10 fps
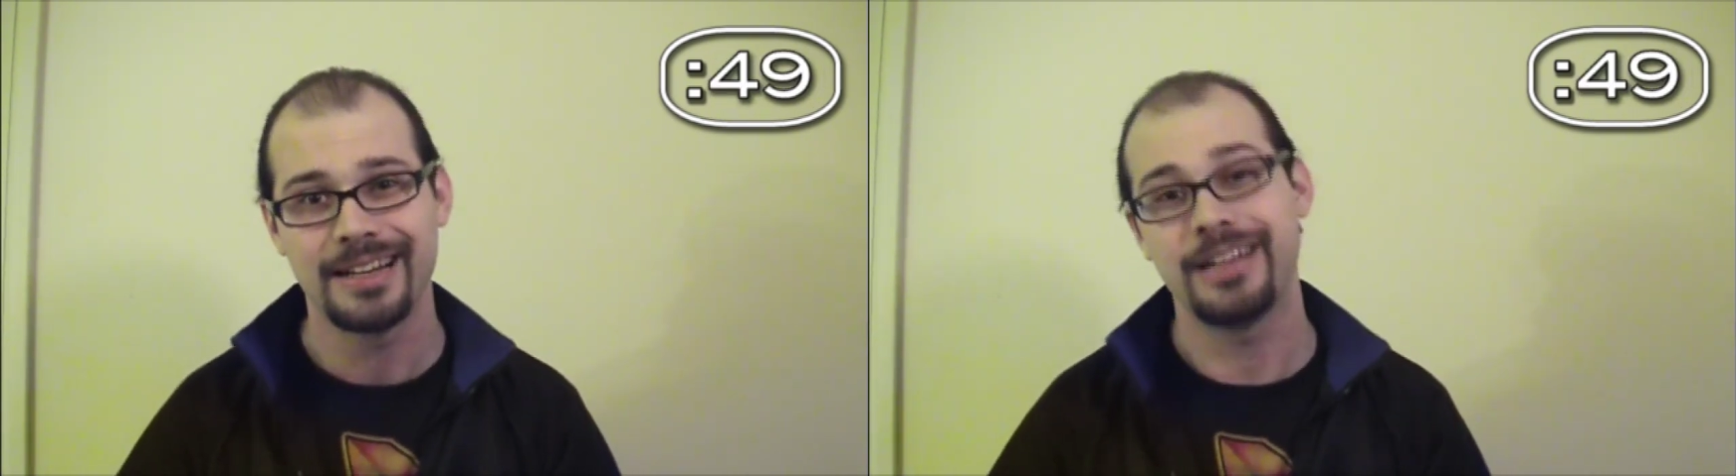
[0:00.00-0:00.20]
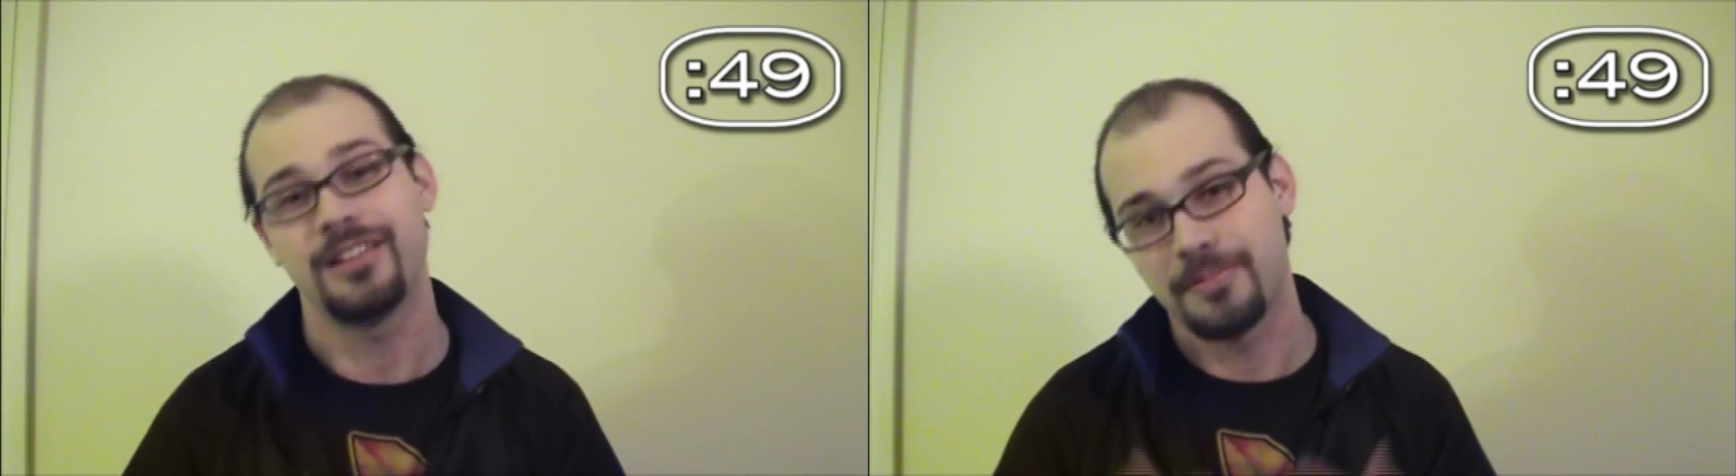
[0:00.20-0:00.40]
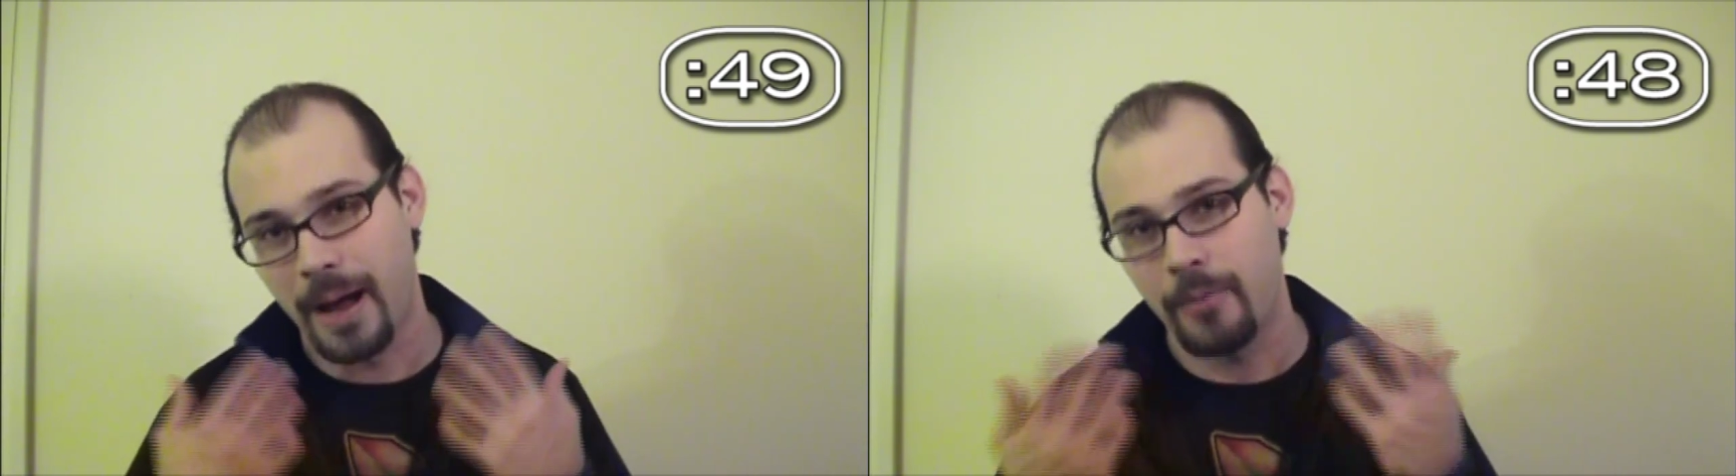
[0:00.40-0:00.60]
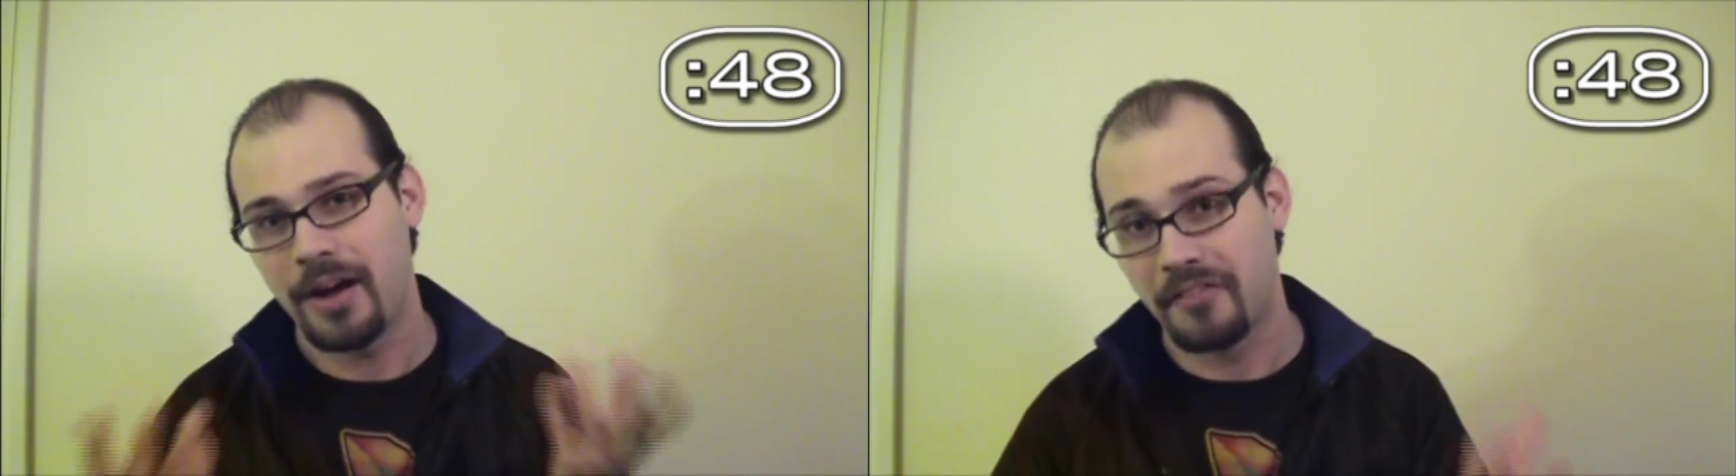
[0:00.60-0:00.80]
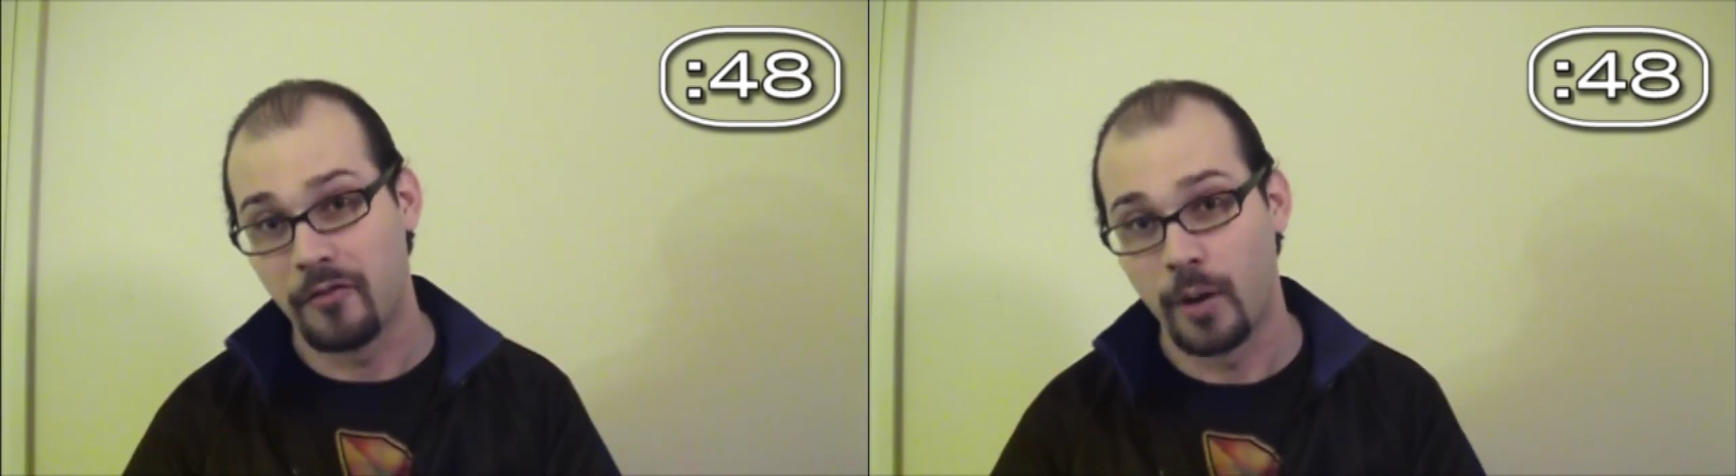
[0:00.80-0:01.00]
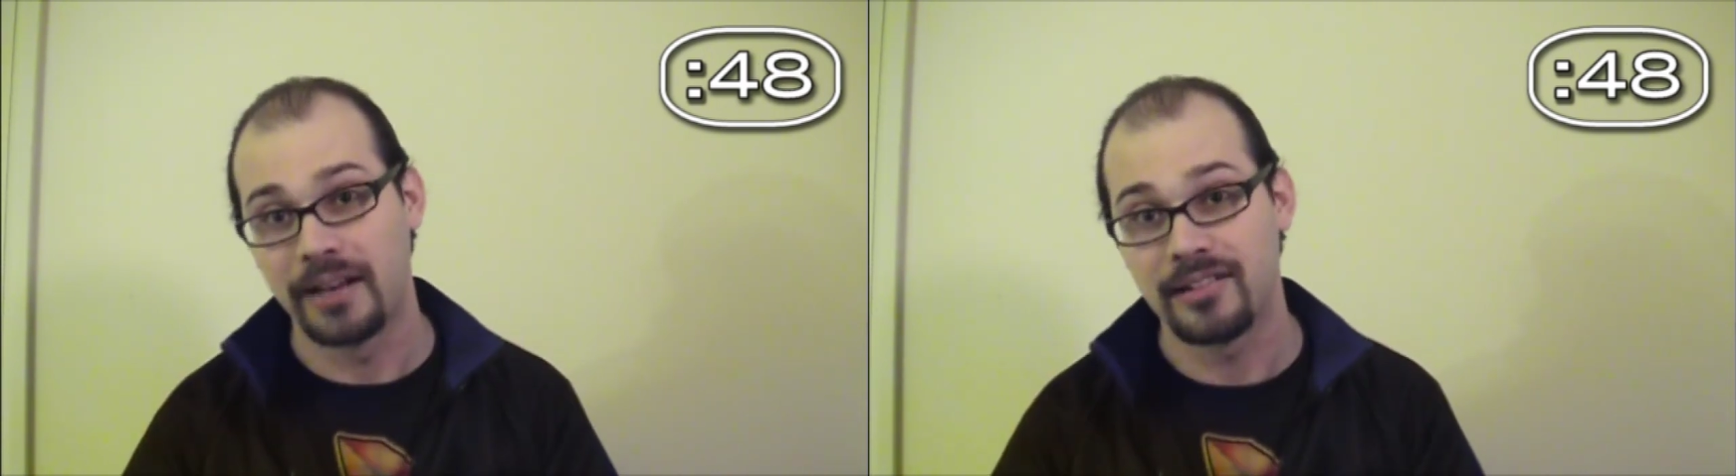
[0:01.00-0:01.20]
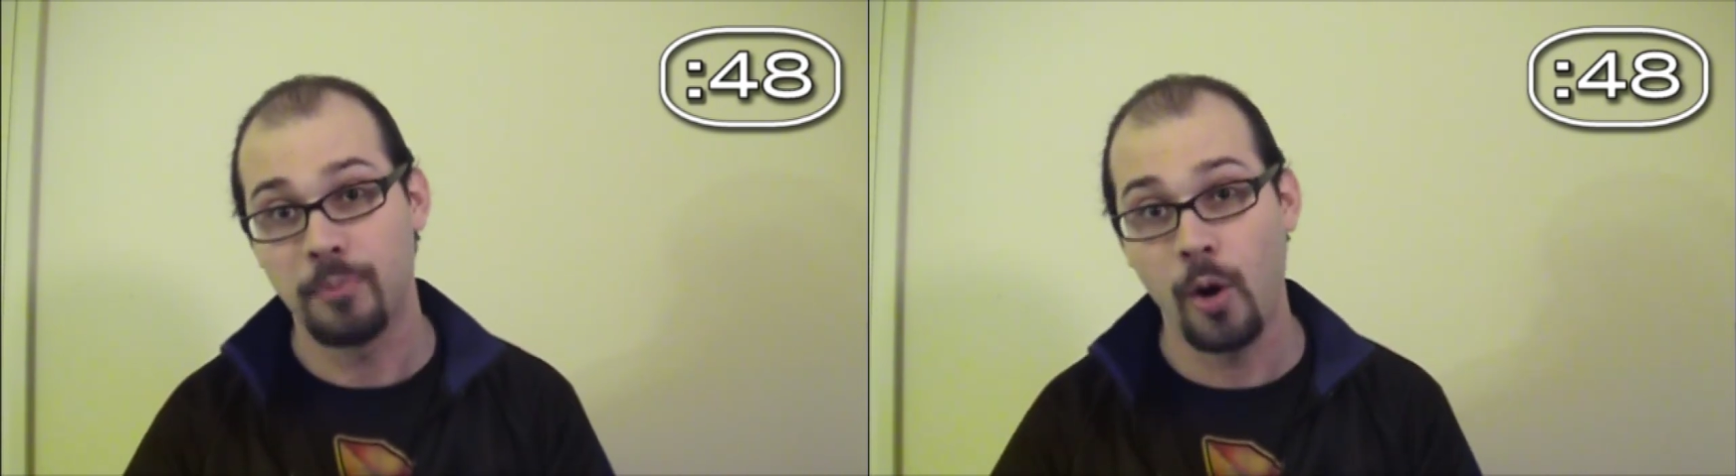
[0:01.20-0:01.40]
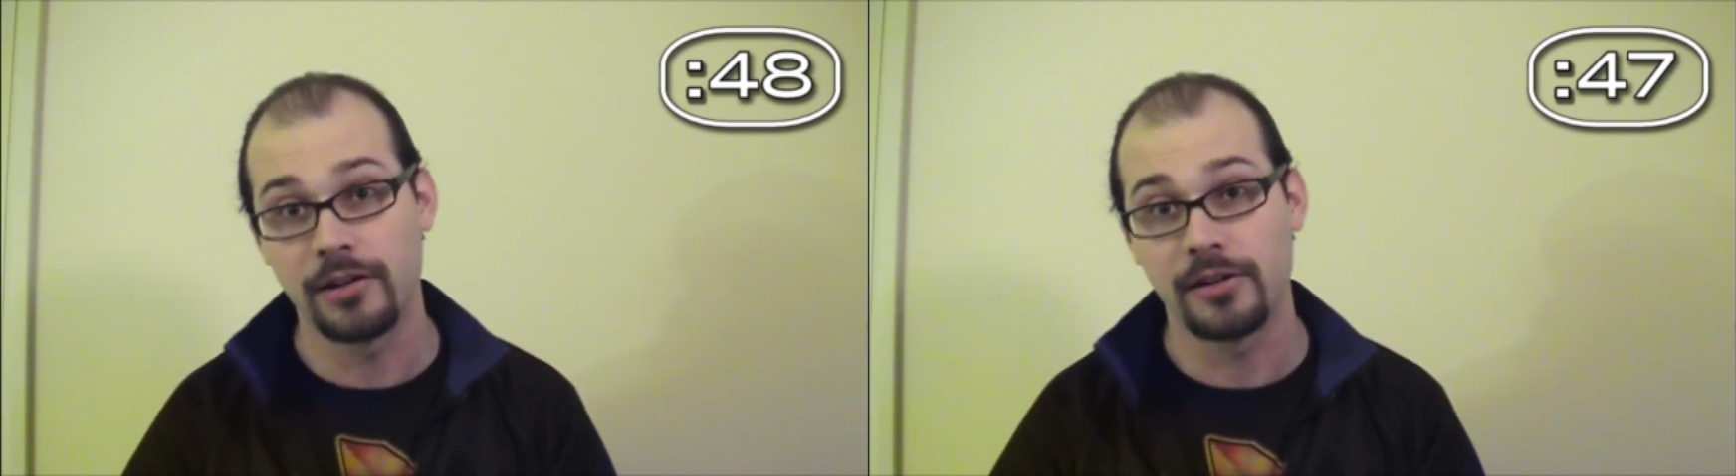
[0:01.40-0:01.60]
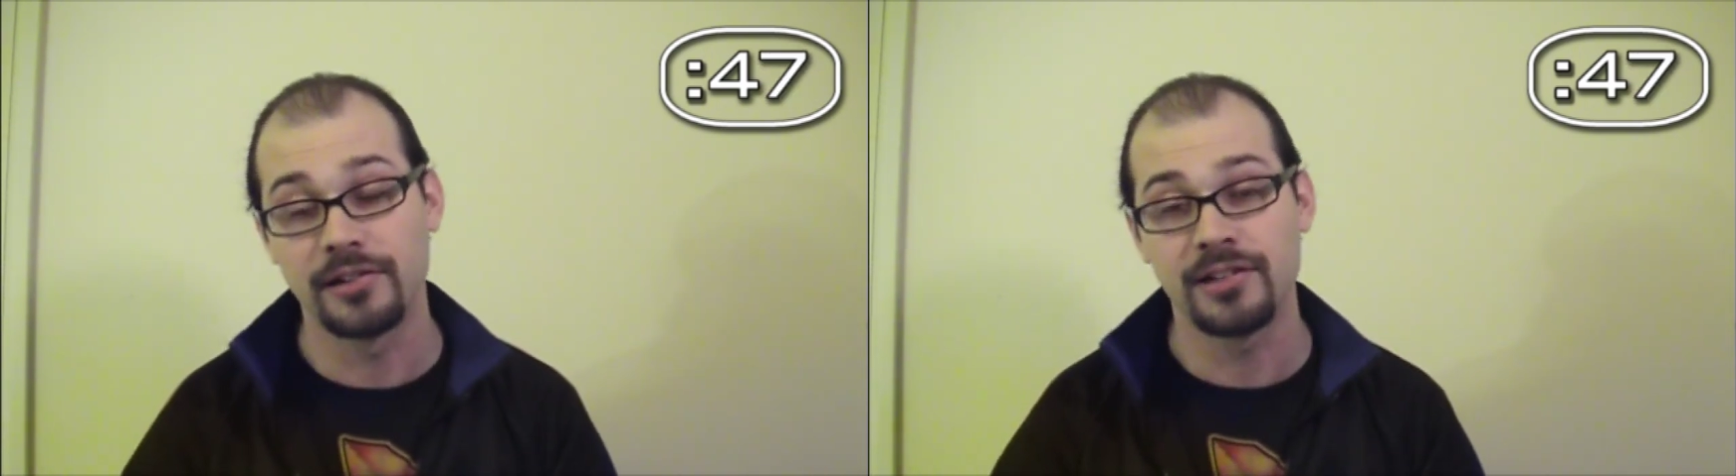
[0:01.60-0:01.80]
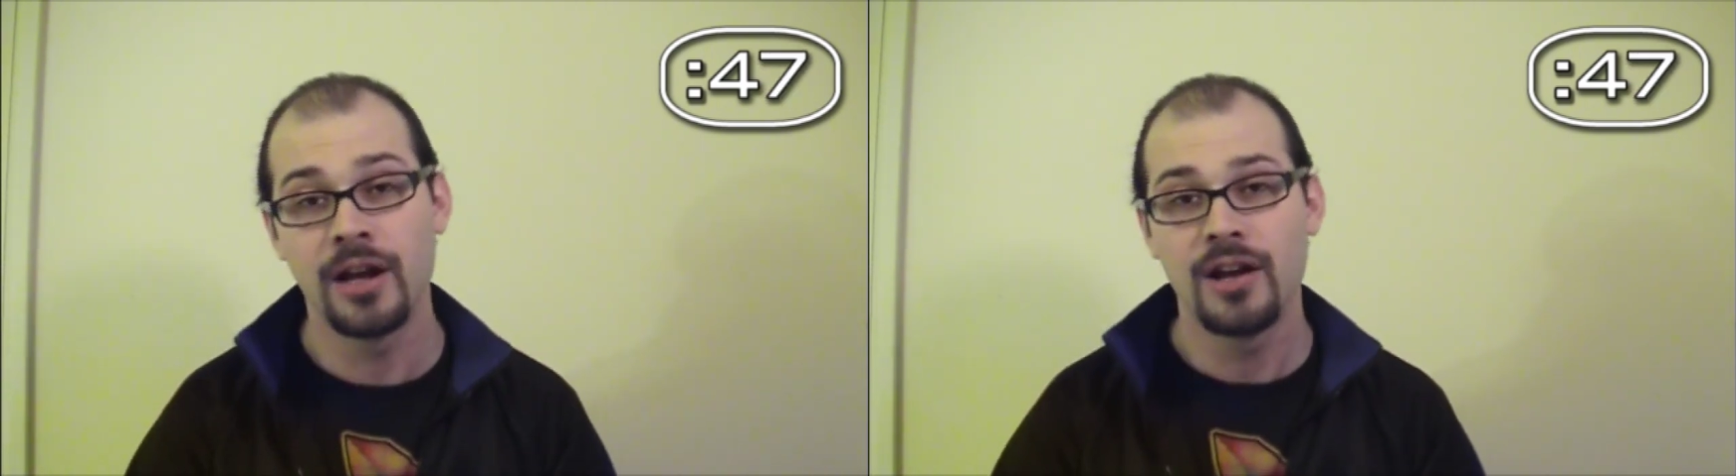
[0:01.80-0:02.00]
It's my way of avoiding
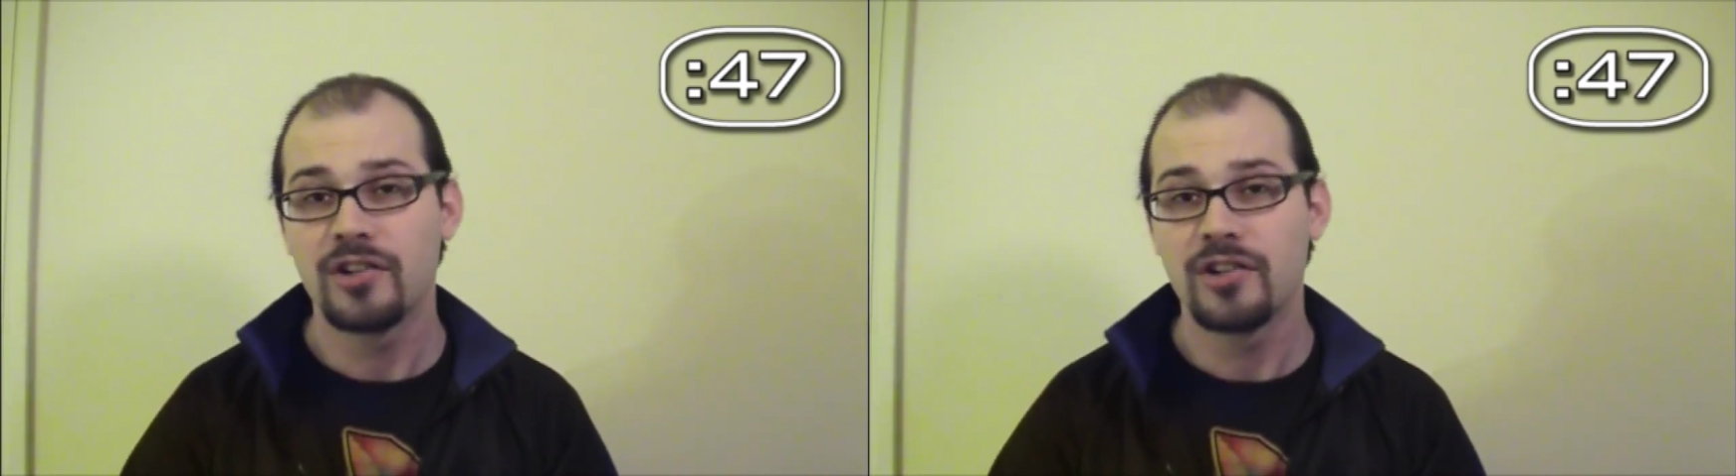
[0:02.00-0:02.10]
spoilers,